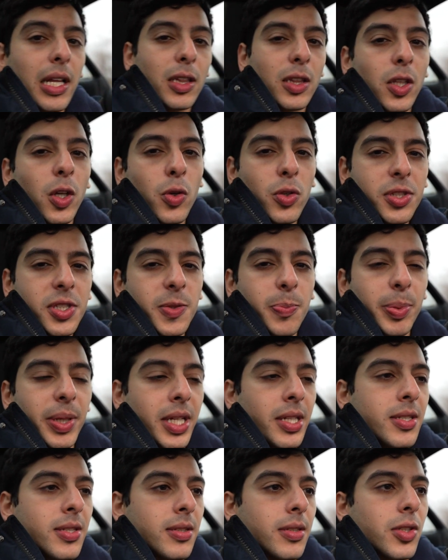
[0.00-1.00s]
low
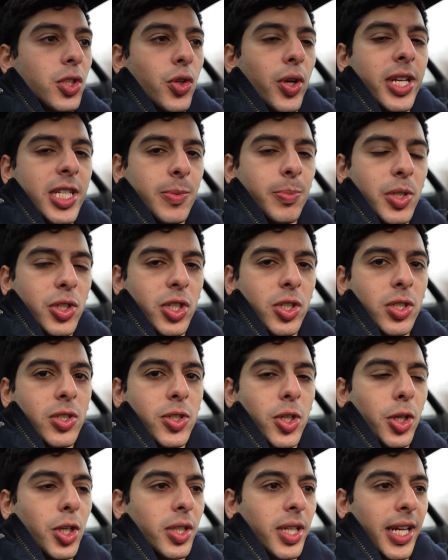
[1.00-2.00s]
speeds, the transmission
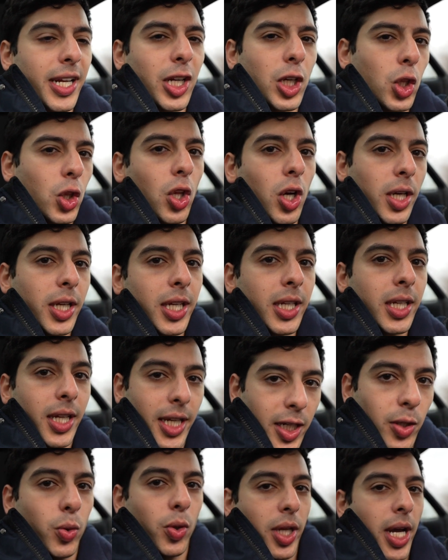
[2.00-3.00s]
started like clunking
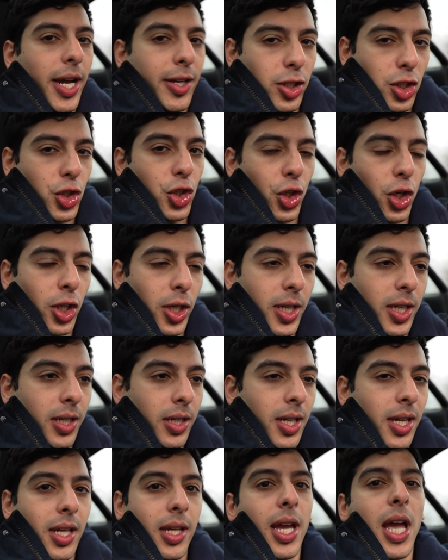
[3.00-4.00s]
and it would kind of jerk,
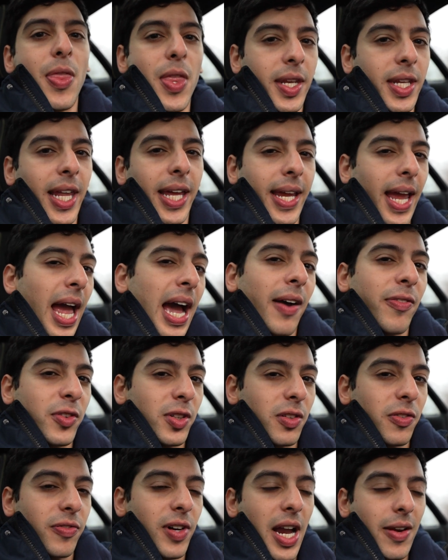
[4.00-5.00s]
and then like
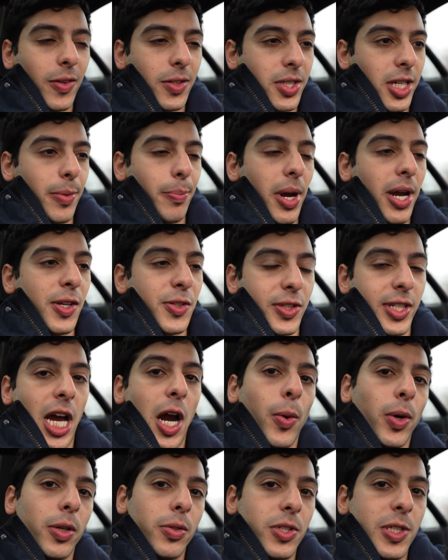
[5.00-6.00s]
after 5 or 10 miles an
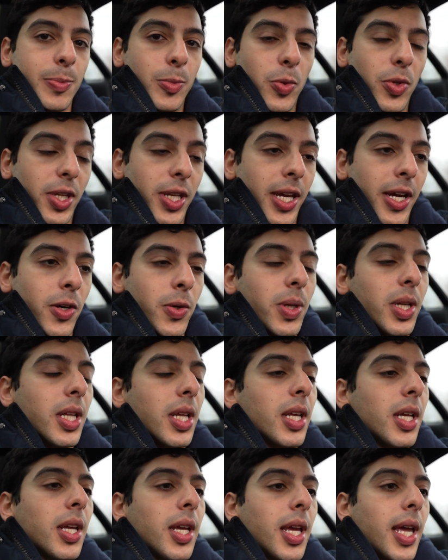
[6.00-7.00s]
hour, it would smoothen out.
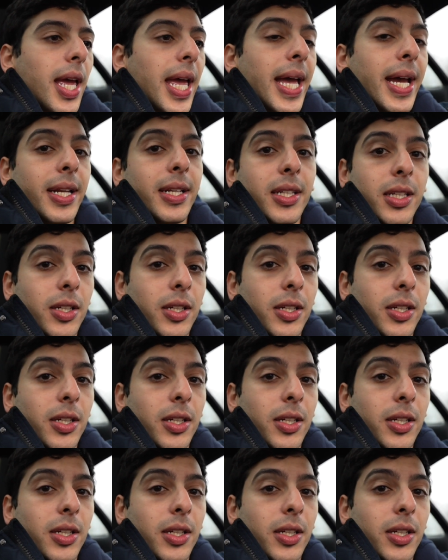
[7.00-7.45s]
And